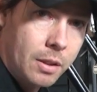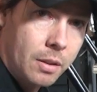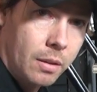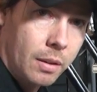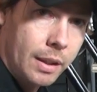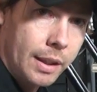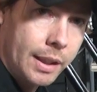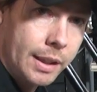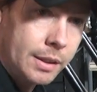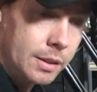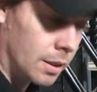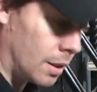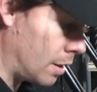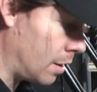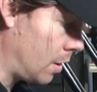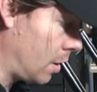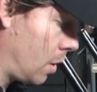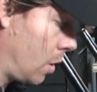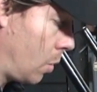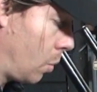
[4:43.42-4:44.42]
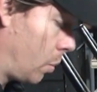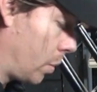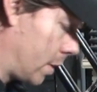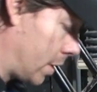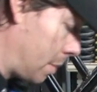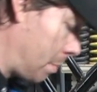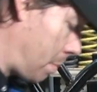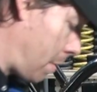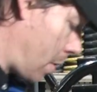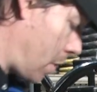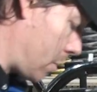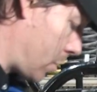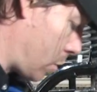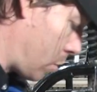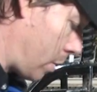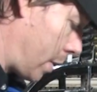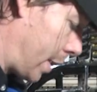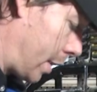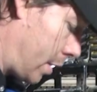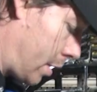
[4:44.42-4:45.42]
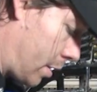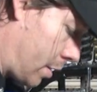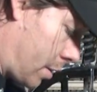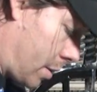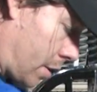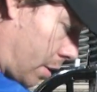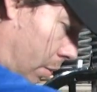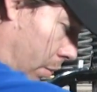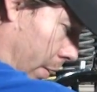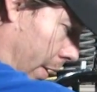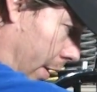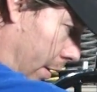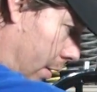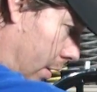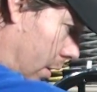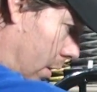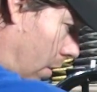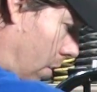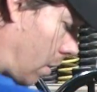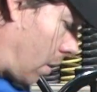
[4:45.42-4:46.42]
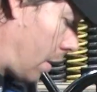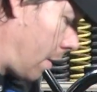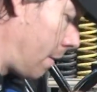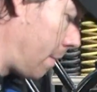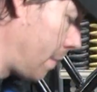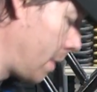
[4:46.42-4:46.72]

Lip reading: degrees with the ball joint to the rear of the car.